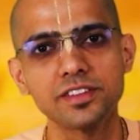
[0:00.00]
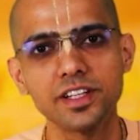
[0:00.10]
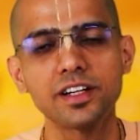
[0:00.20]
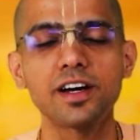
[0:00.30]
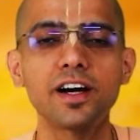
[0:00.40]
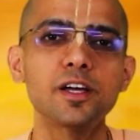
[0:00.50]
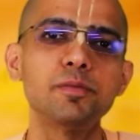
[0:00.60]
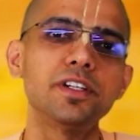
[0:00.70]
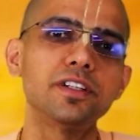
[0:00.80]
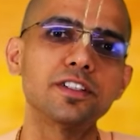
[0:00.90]
that I
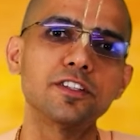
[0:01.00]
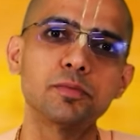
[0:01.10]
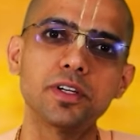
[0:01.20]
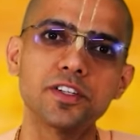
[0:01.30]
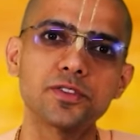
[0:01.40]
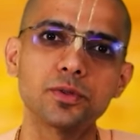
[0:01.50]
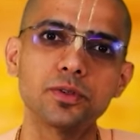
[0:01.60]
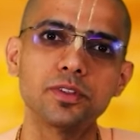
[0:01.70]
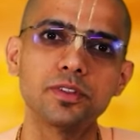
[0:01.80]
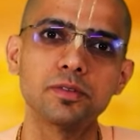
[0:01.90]
am eternal spirit
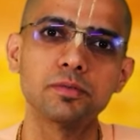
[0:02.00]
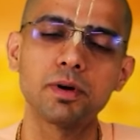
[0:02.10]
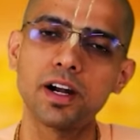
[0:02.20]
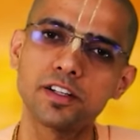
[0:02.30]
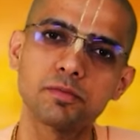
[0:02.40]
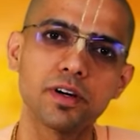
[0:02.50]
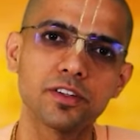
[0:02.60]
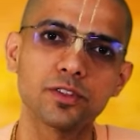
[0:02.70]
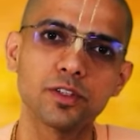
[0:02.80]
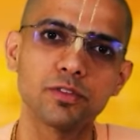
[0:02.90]
soul, part and
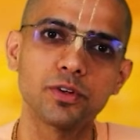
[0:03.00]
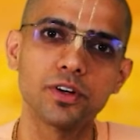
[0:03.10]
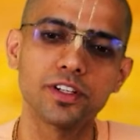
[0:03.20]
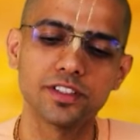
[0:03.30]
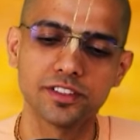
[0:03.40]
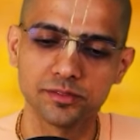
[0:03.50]
parcel of God.